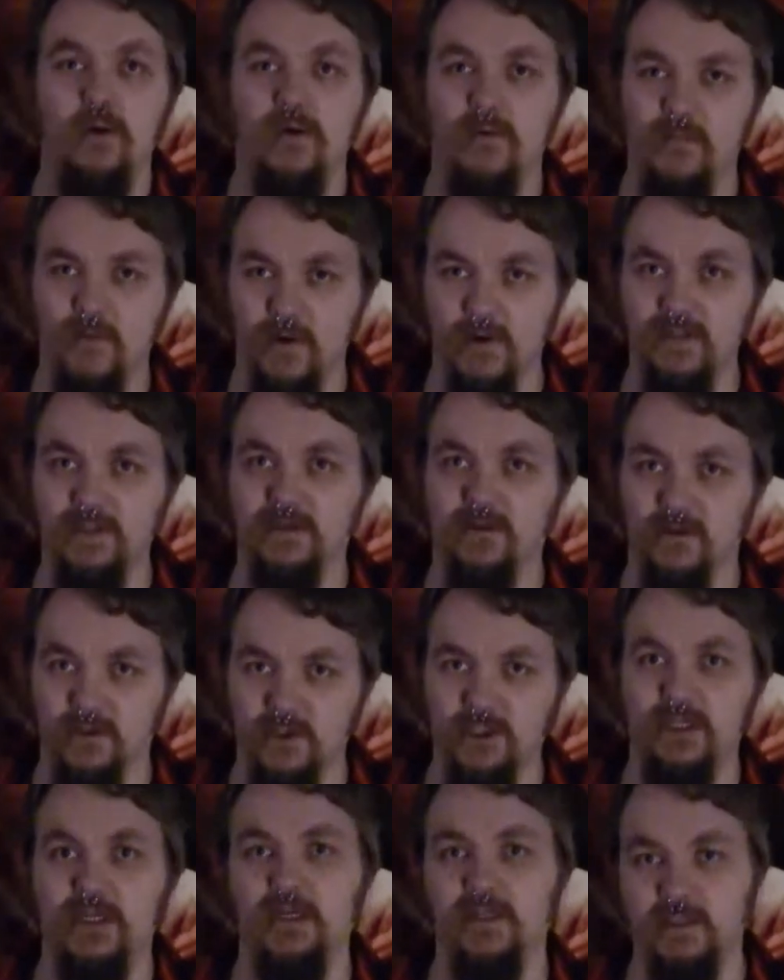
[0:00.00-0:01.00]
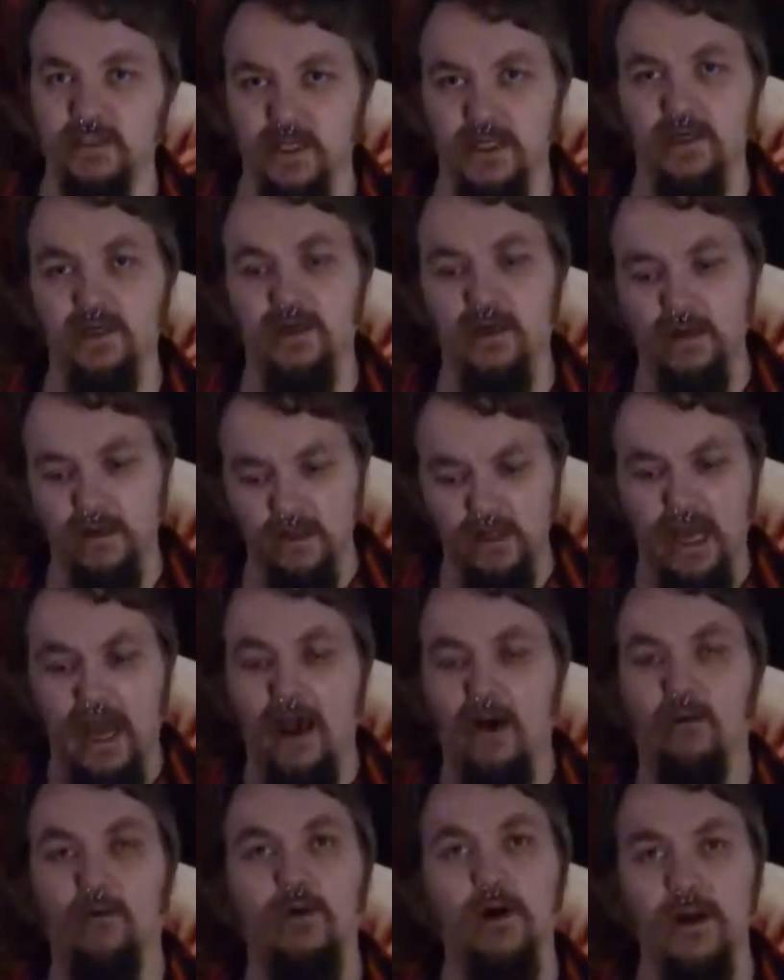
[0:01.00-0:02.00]
We have nice little sheets that
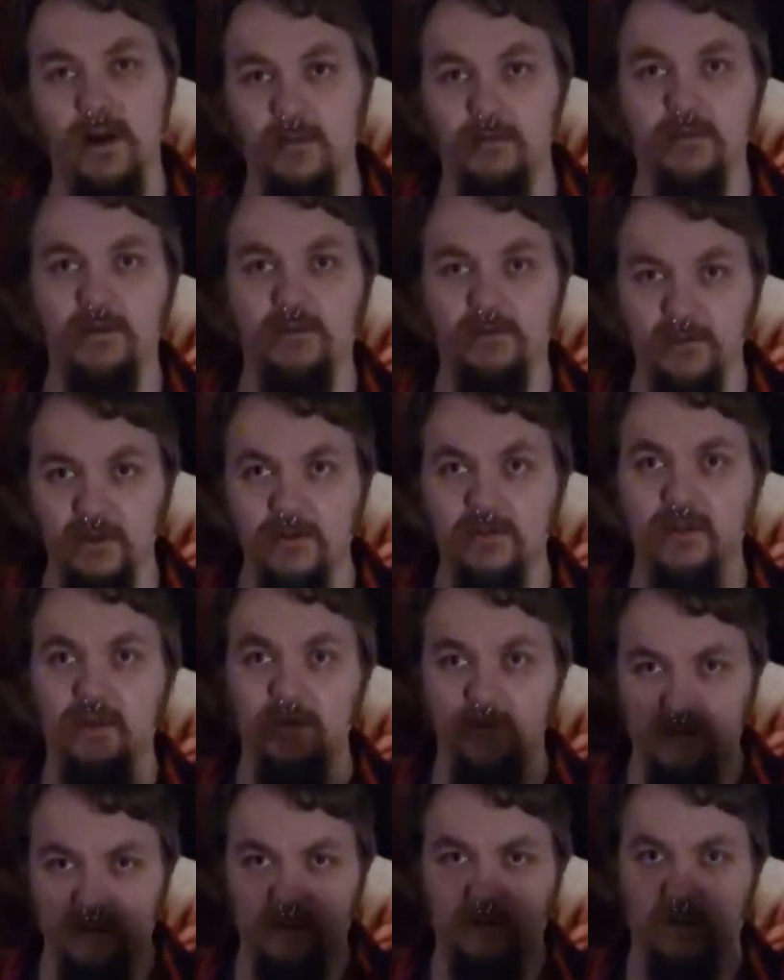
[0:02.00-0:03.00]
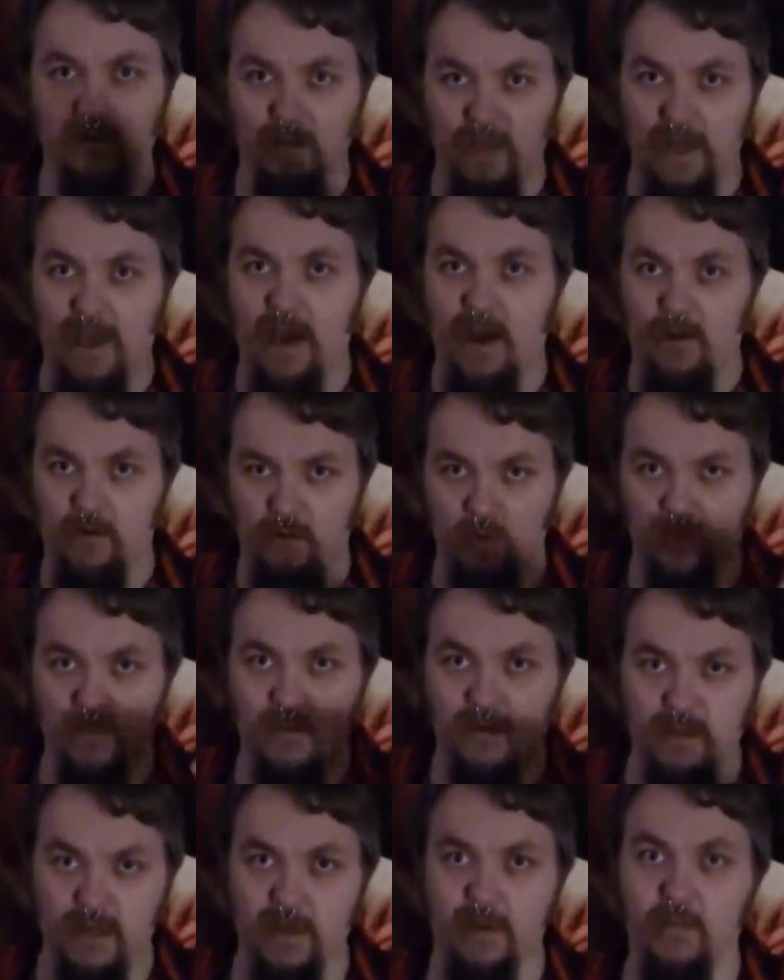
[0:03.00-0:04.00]
outline everything that you get to lay out
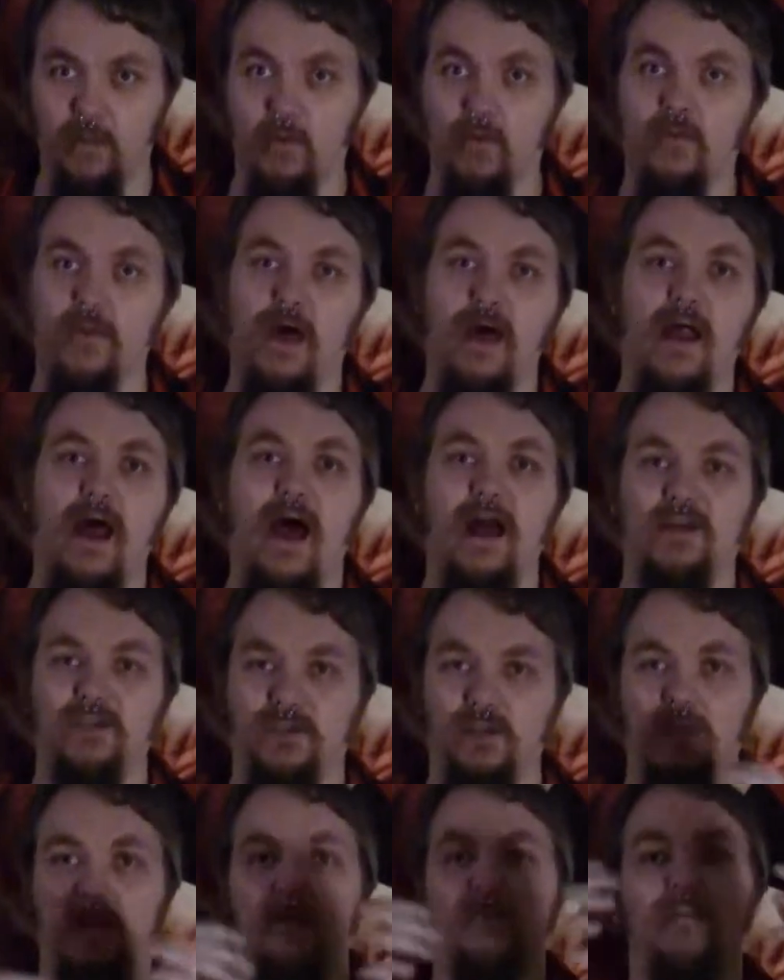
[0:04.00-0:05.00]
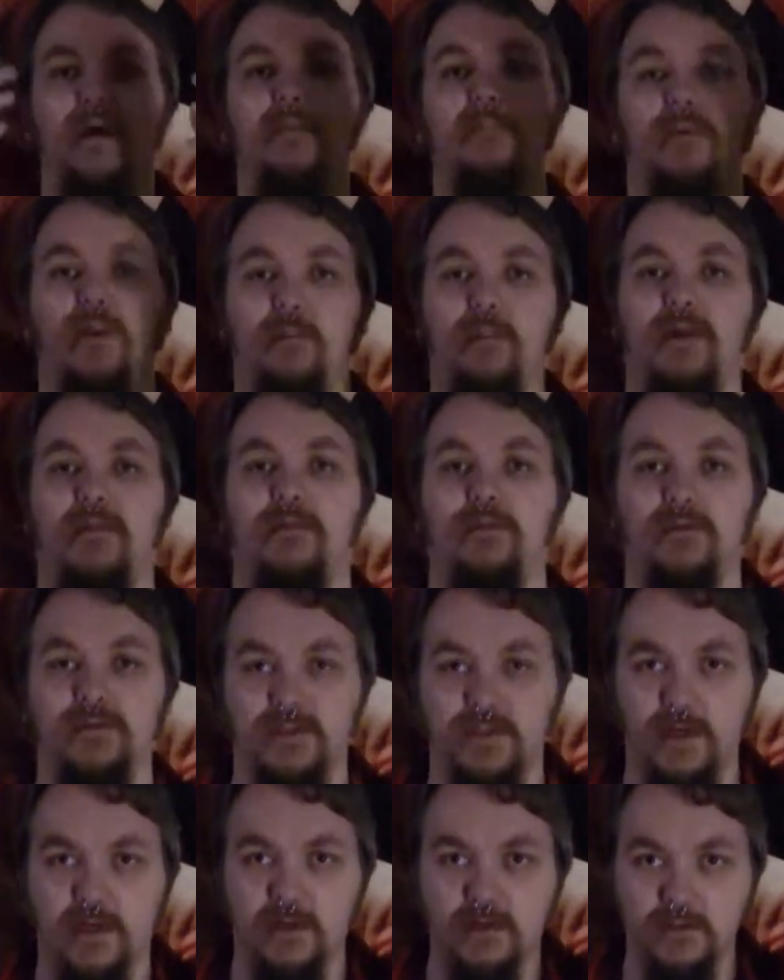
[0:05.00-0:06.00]
on the table that actually implement
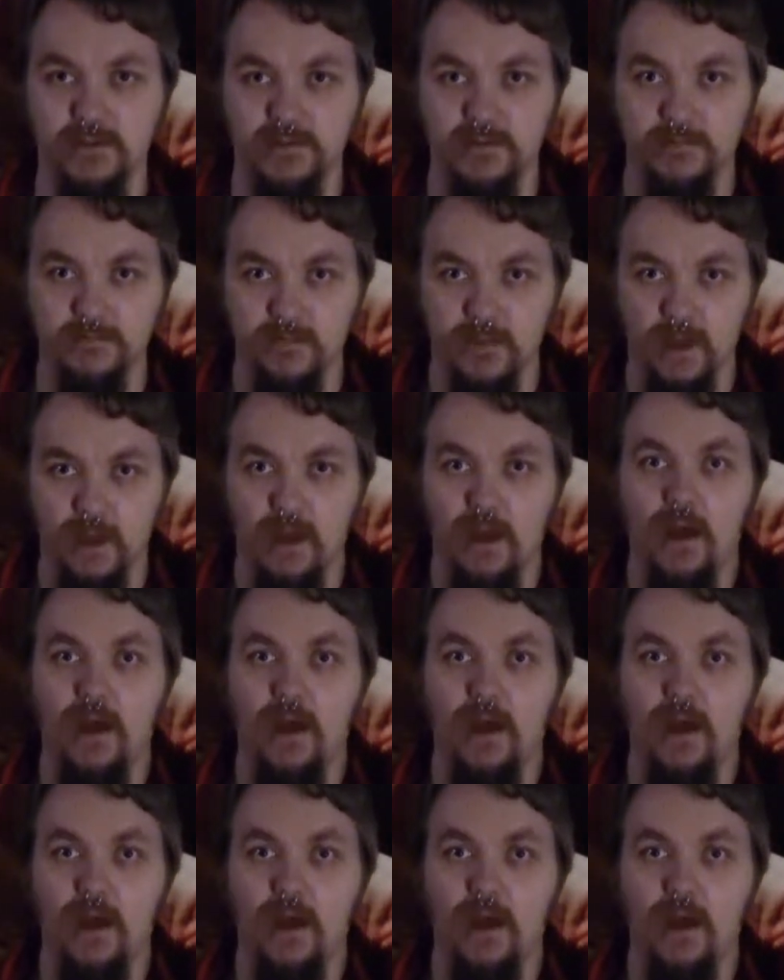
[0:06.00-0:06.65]
those things.